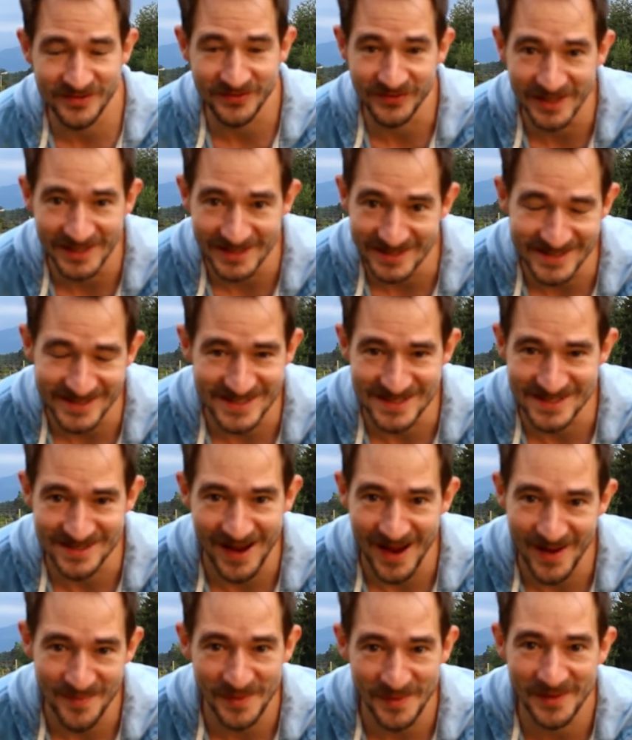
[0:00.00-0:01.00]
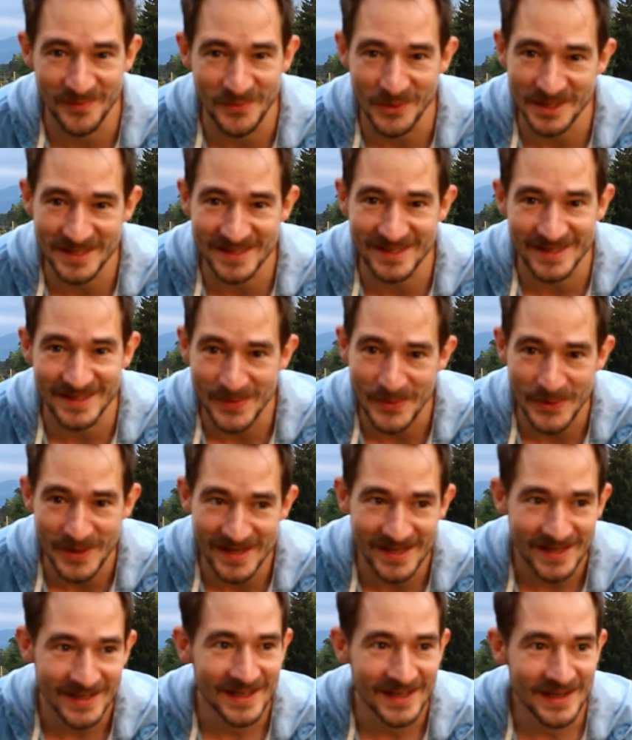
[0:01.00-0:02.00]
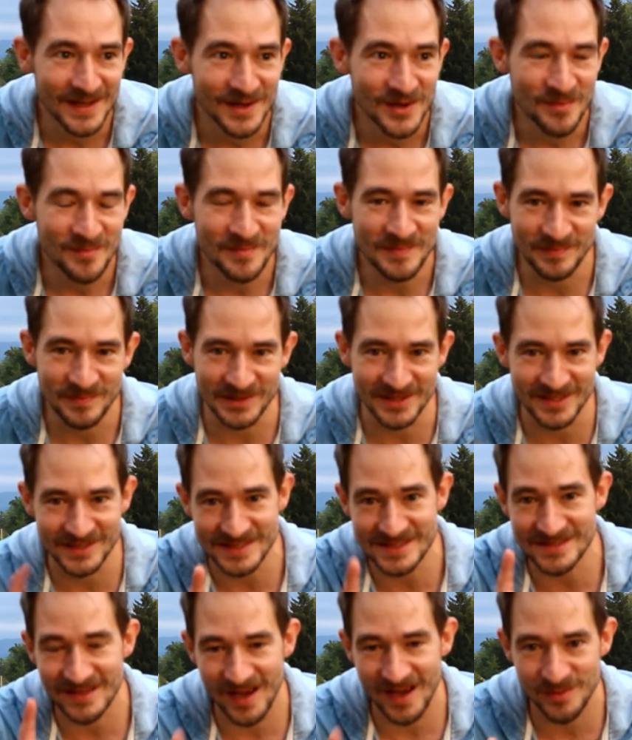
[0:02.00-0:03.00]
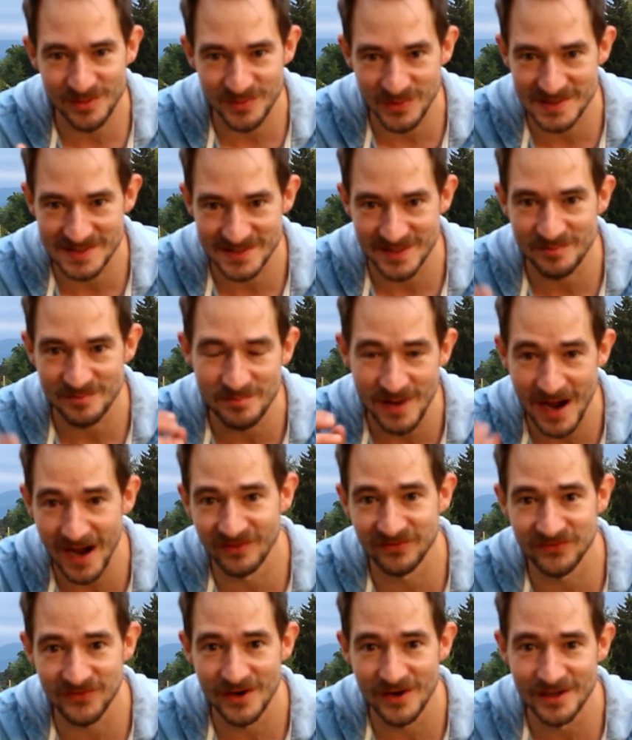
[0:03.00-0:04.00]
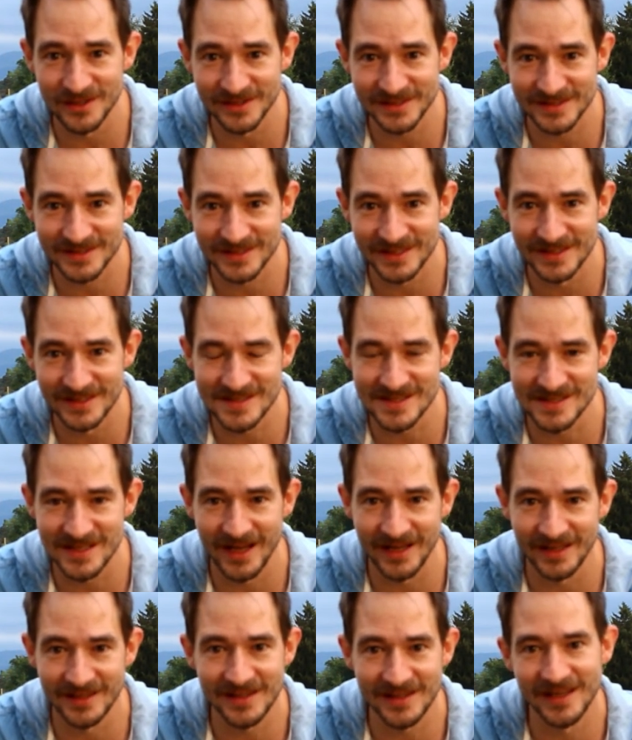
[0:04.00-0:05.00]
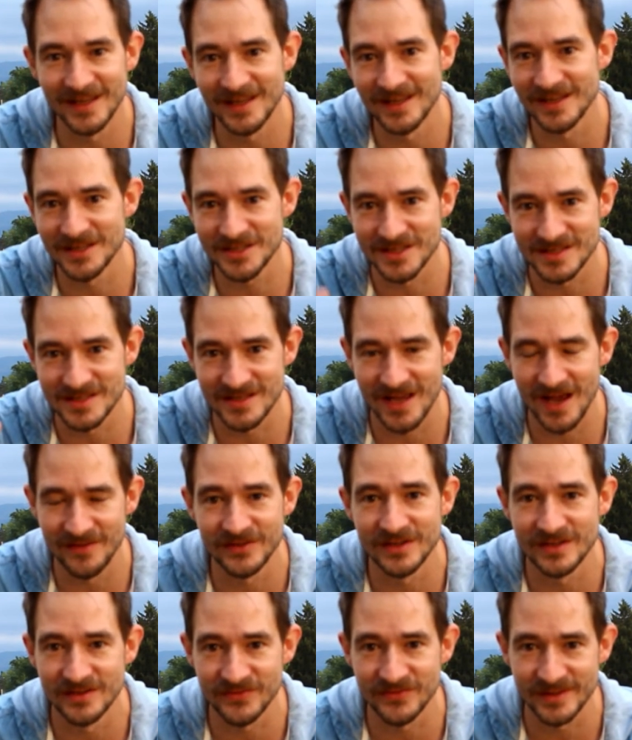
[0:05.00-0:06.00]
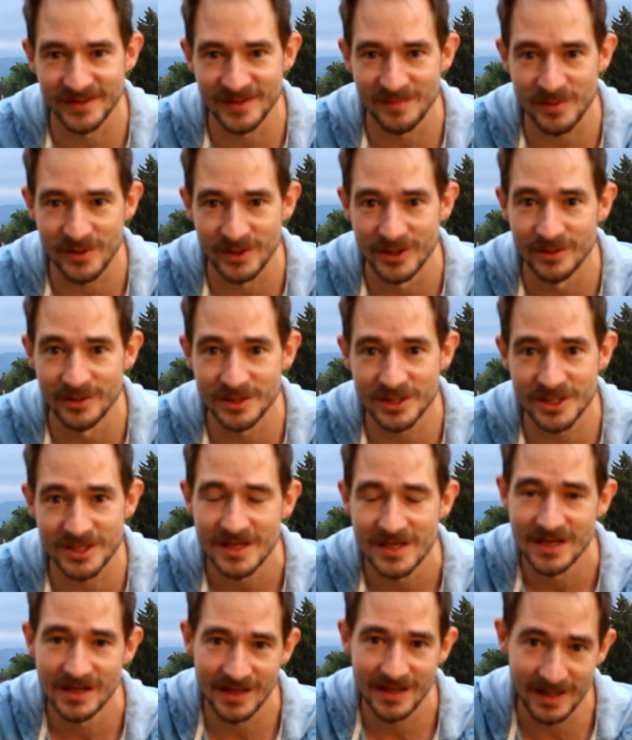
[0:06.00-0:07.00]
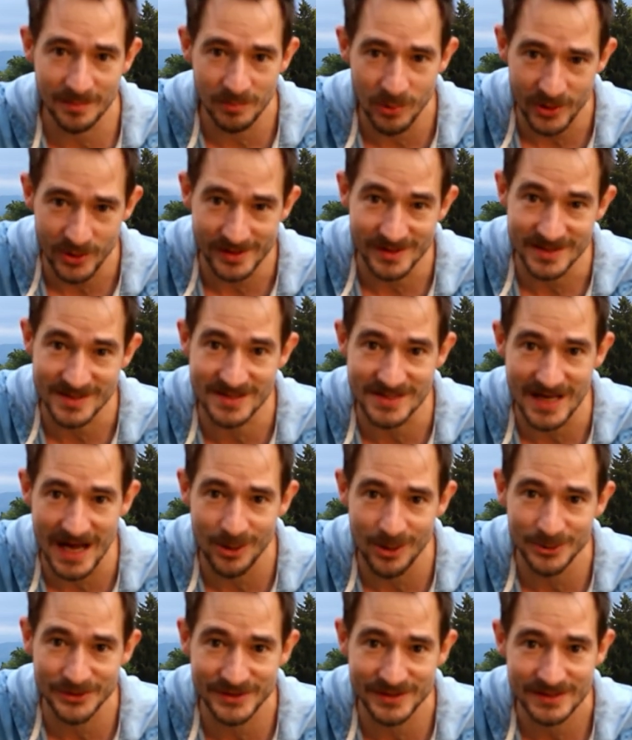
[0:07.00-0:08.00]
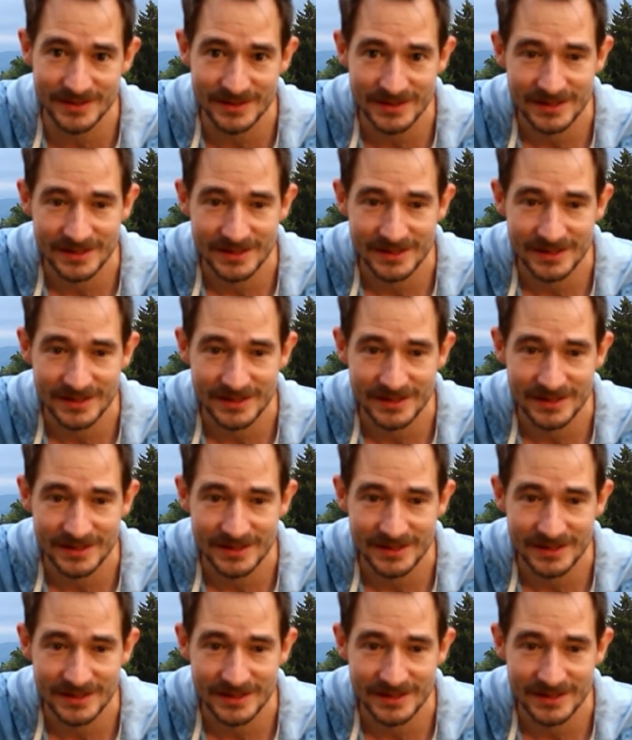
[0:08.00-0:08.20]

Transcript: Fail this time. And what did we? But this time it wasn't my fault. It's like they just have a different approach, like more in the south.